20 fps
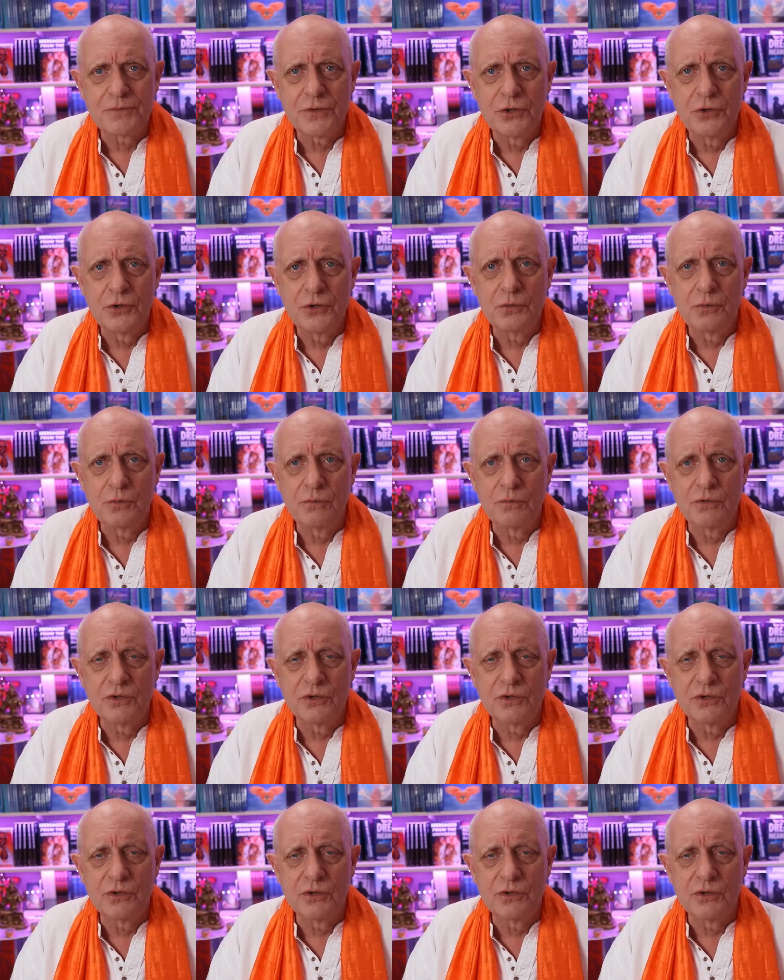who
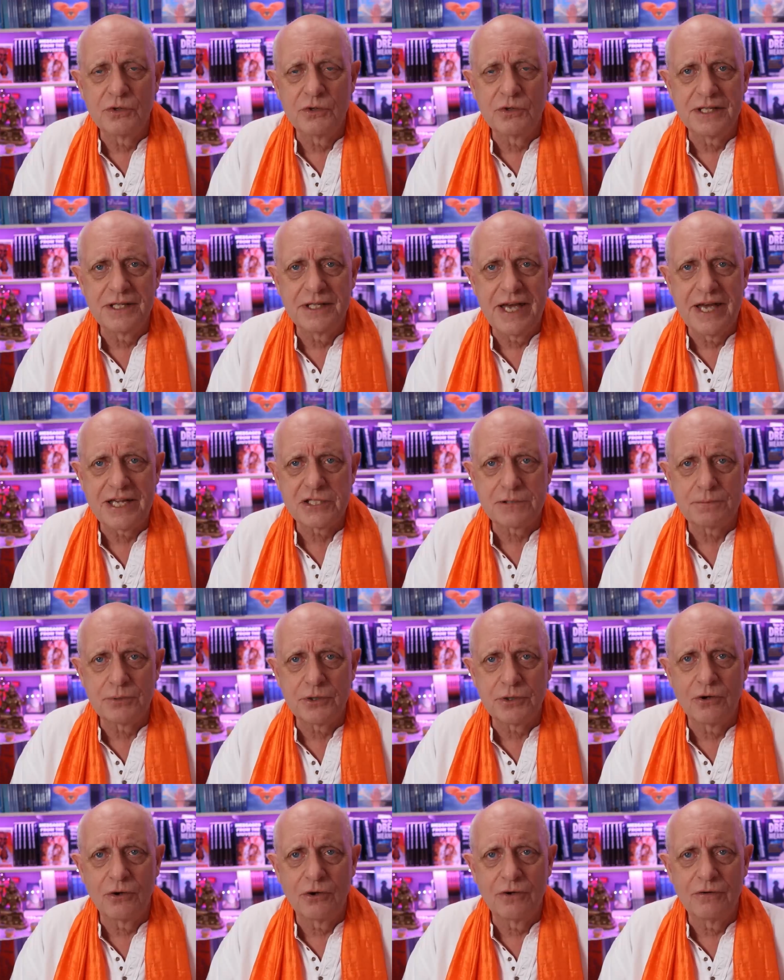was the
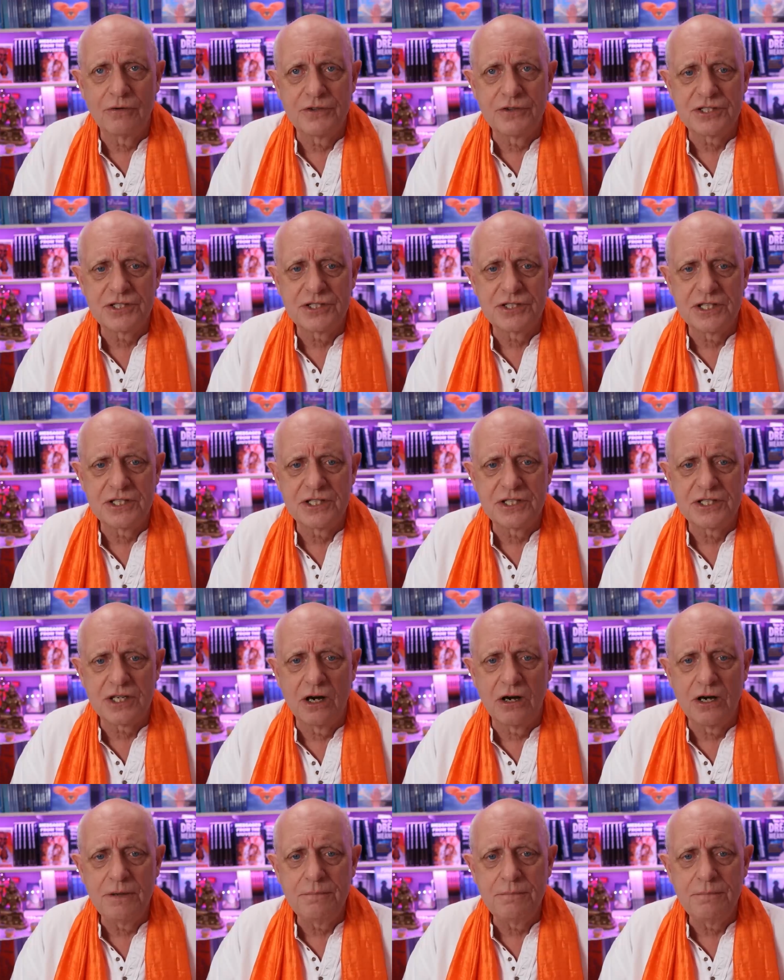expert of this in its
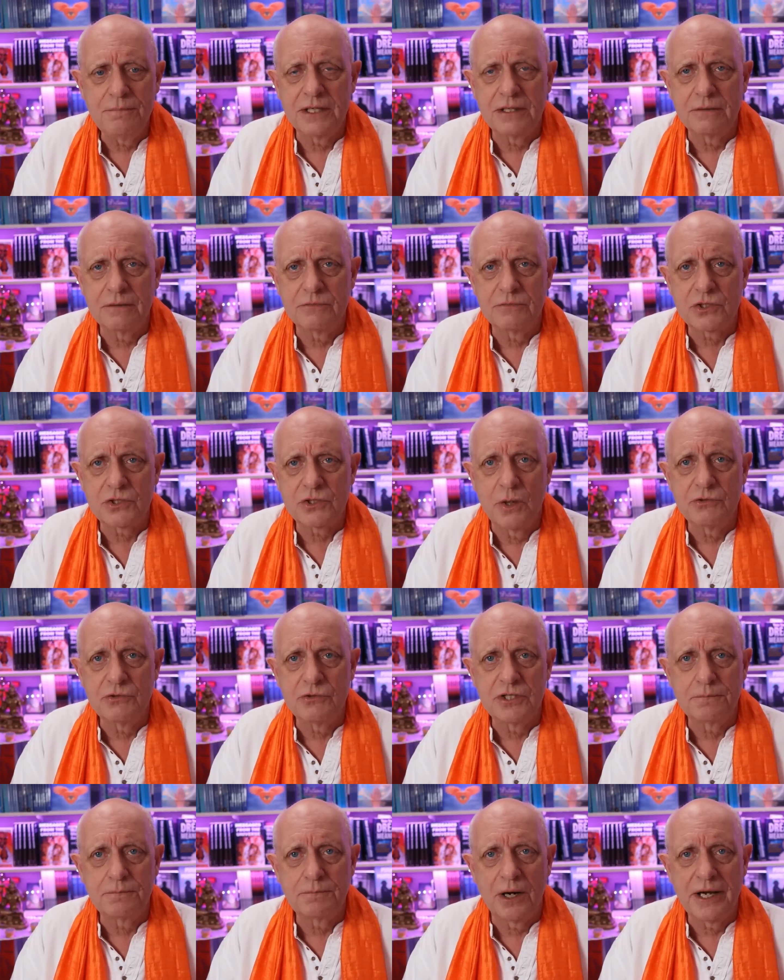time, but it was
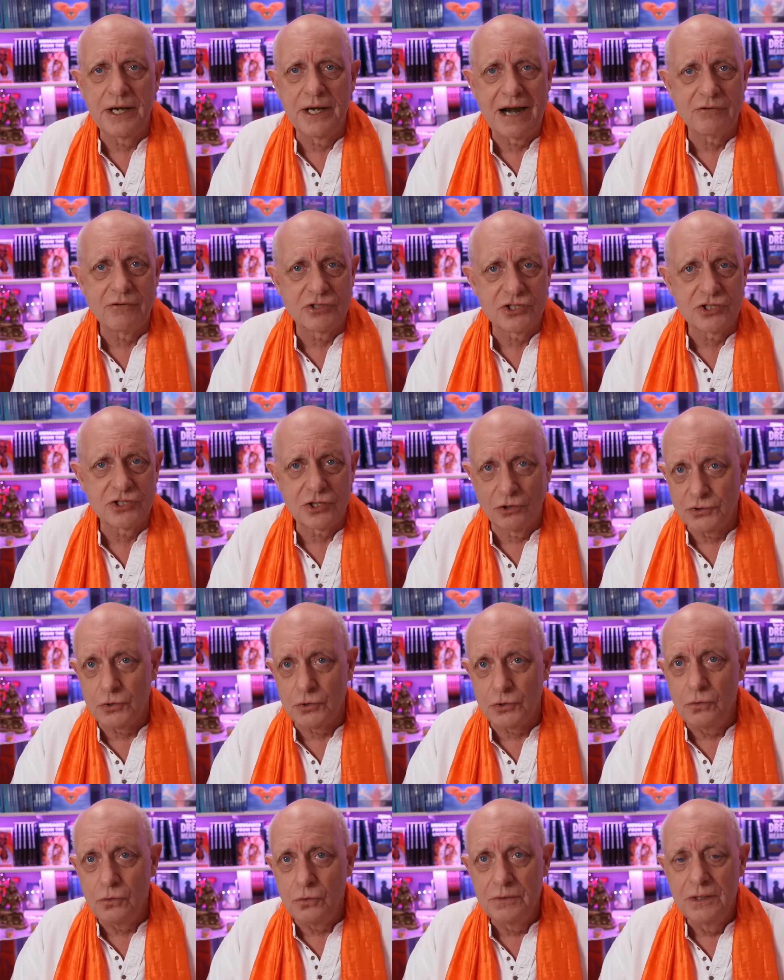quoted by
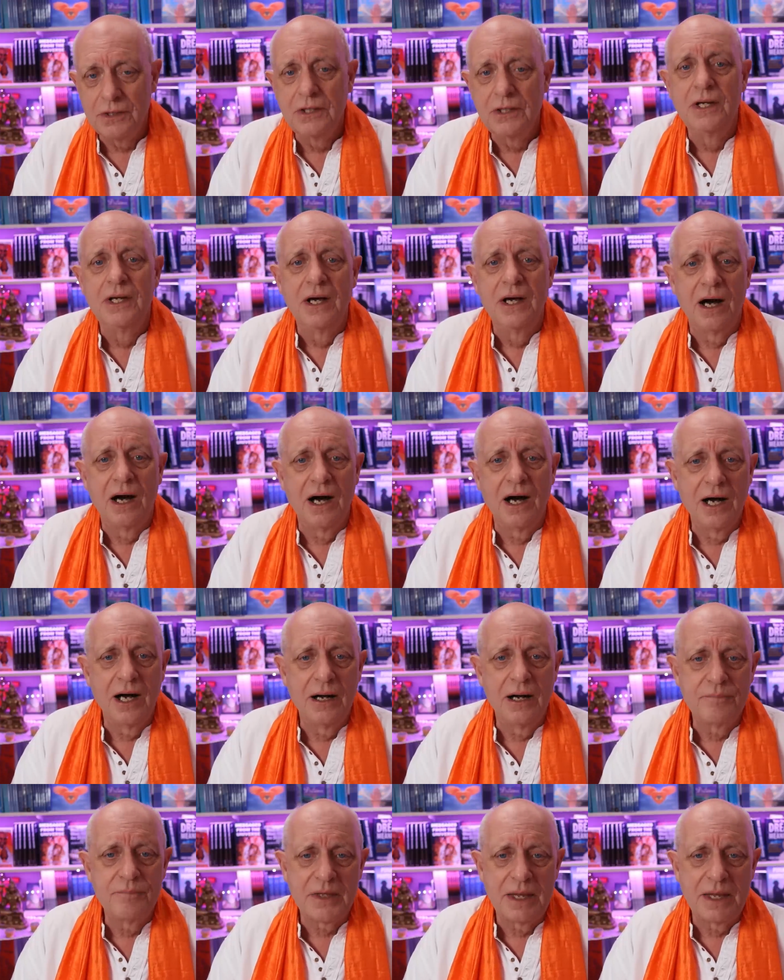Aristotle.
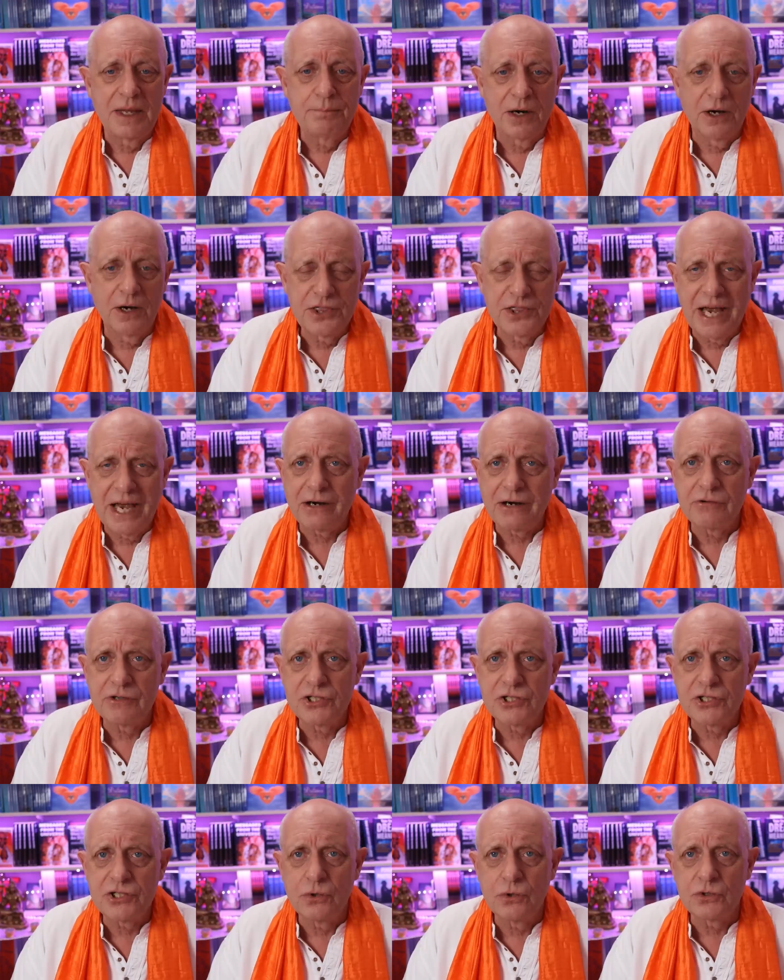Um, and
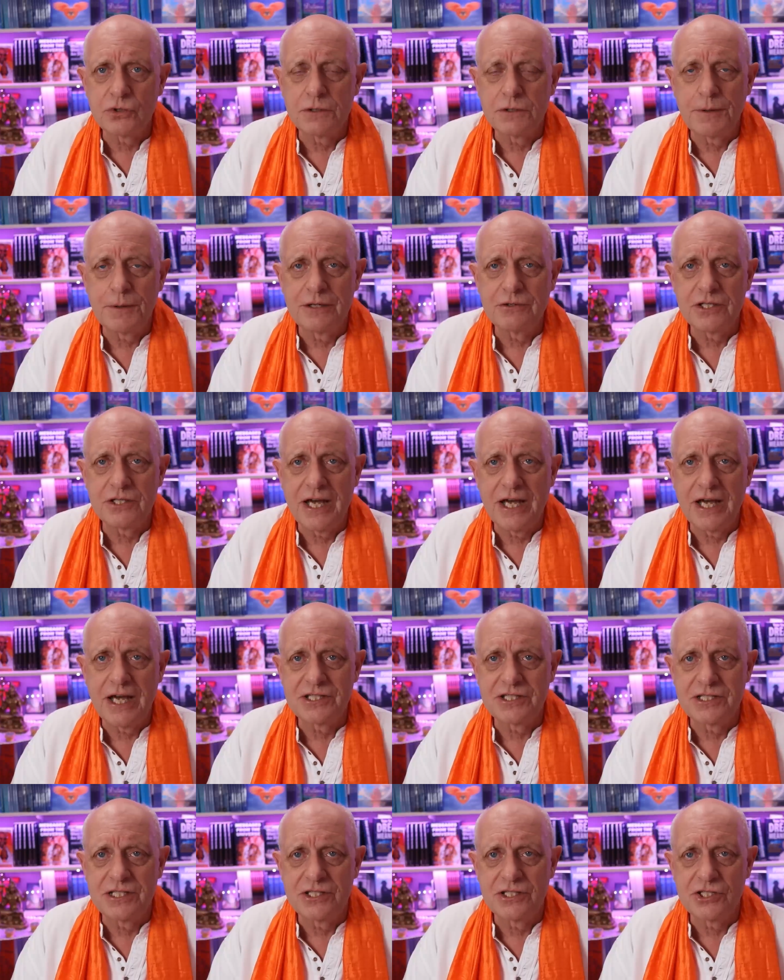Pythagoras talked about it,
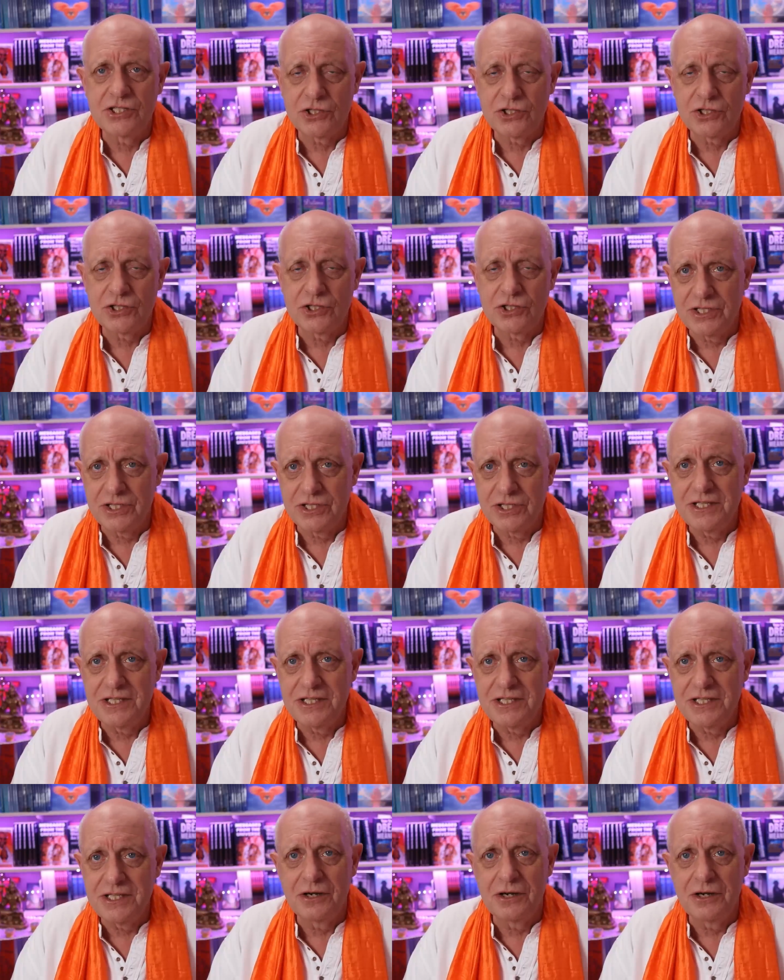as did Socrates.
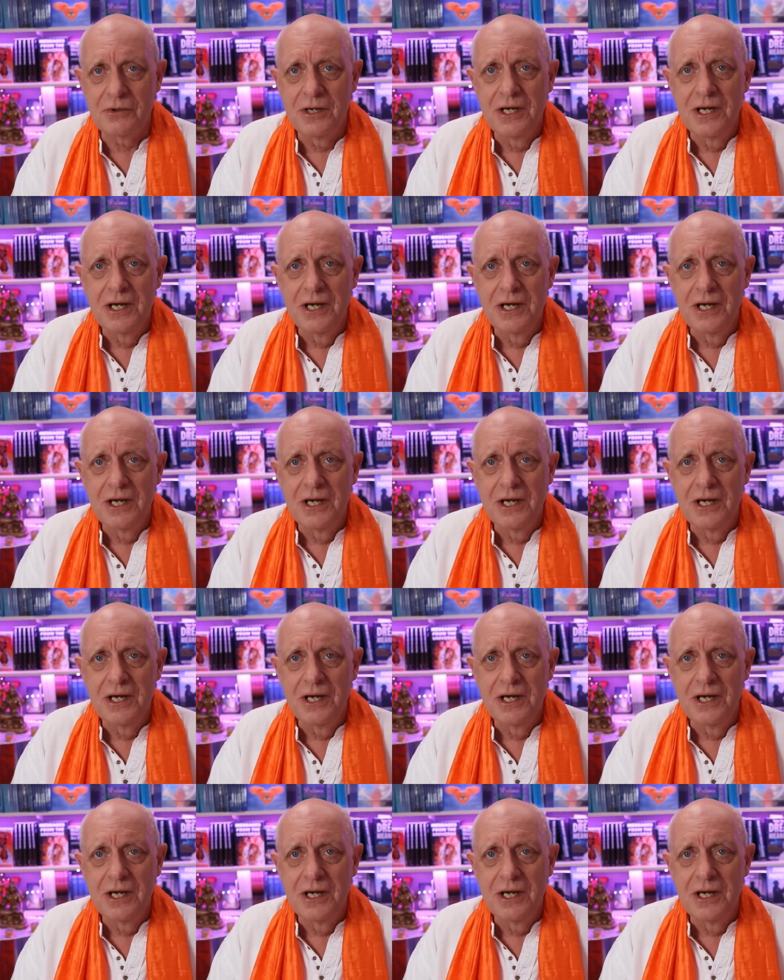So